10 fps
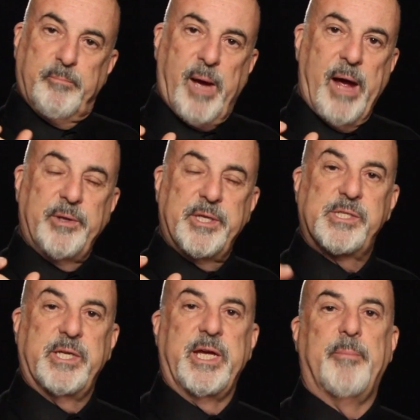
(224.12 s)
powered
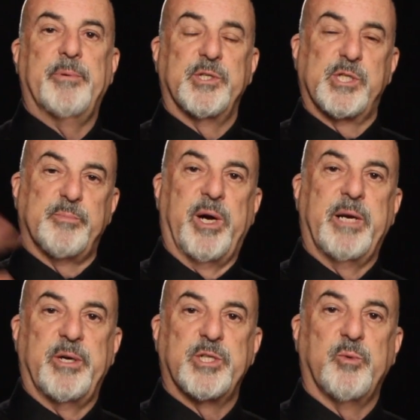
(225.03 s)
this thing up and just sprayed
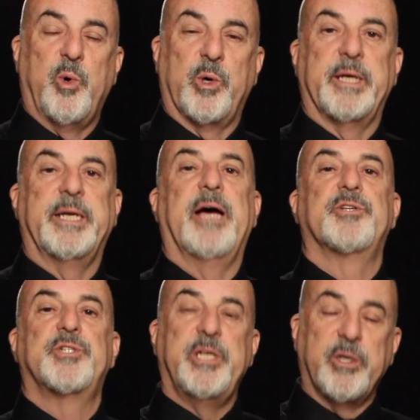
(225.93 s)
a bunch of water. Now,
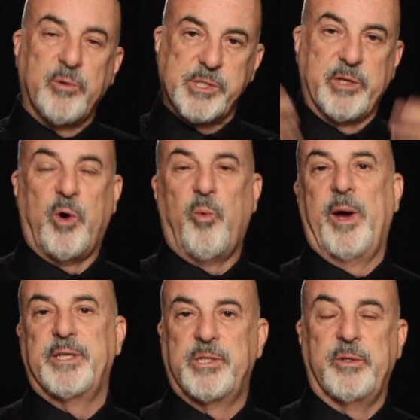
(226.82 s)
she also got
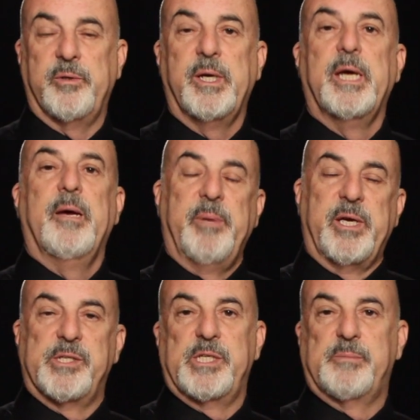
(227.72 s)
wet too,
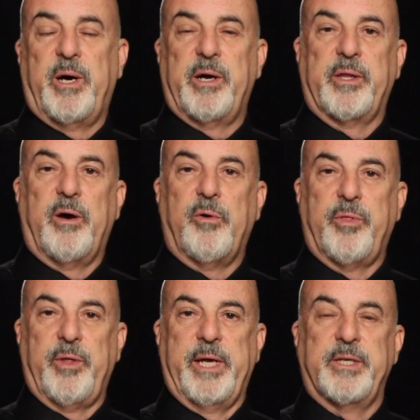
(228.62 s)
because it's part of the whole
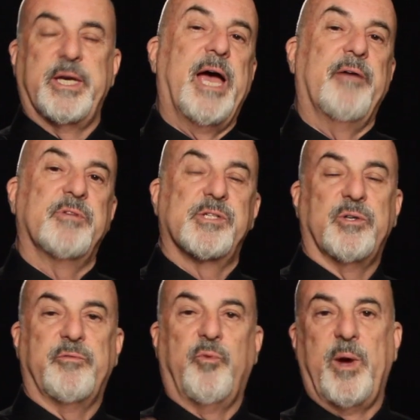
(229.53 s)
thing to have this
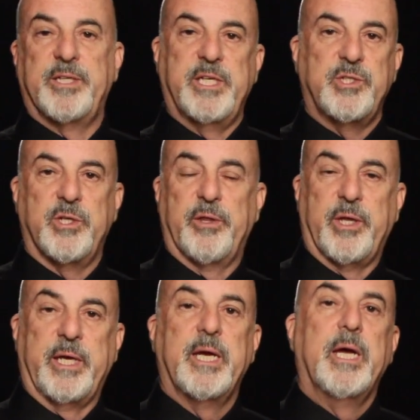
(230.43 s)
sort of wet t-shirt
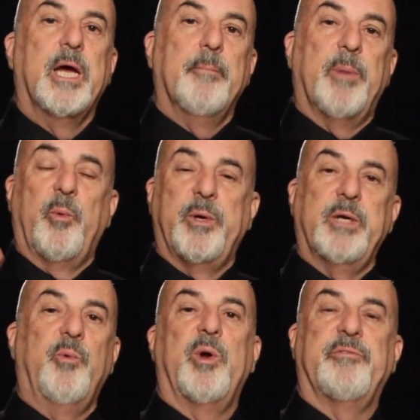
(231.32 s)
thing. But we
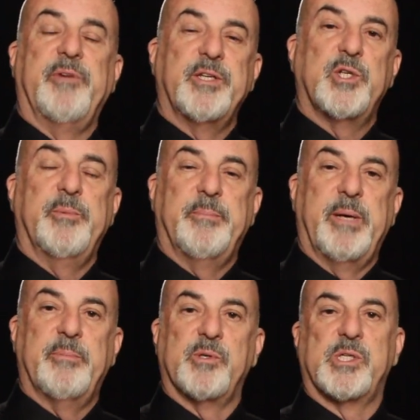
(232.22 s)
didn't want to offend too many
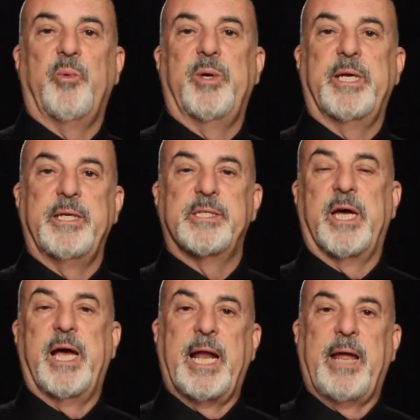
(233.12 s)
people, so we didn't
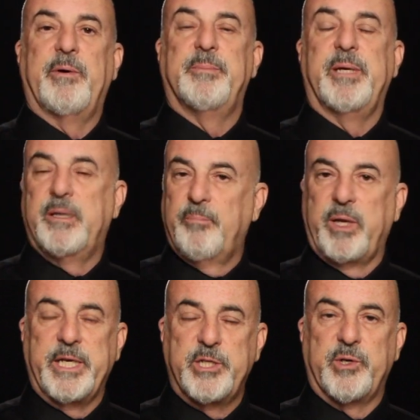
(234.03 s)
allow it to be
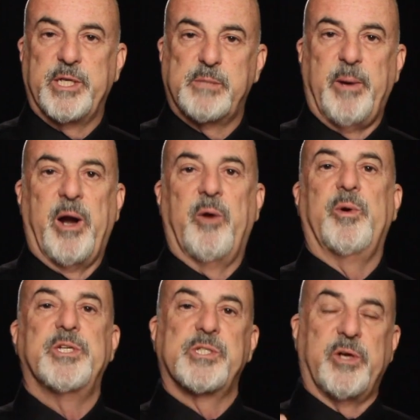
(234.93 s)
completely transparent.
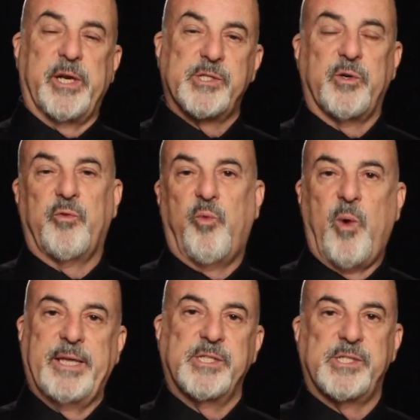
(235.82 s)
We just got it sort of
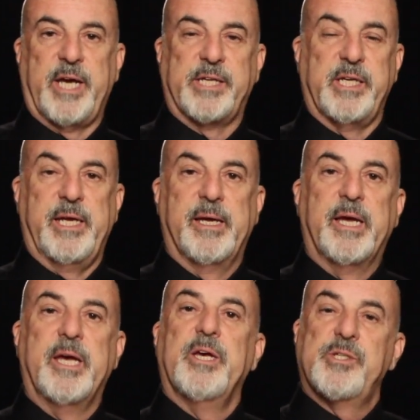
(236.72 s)
wet and sexy.
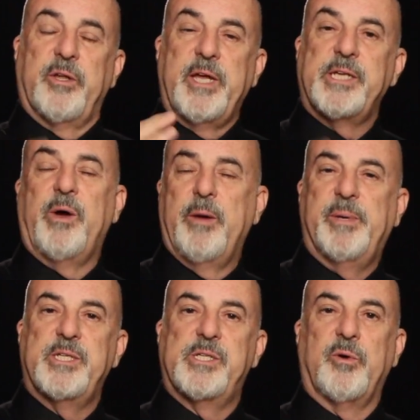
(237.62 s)
So that's how I
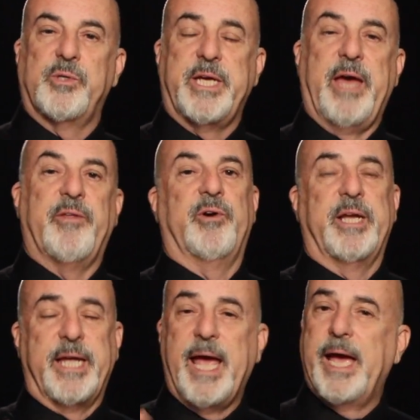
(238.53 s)
pieced it all together. And
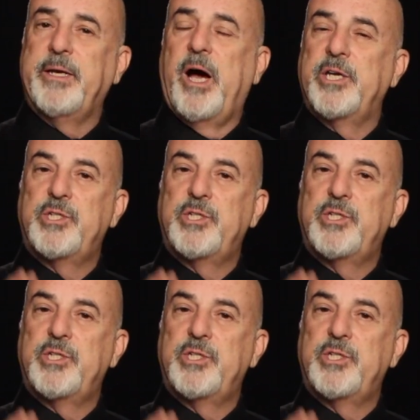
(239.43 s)
again, I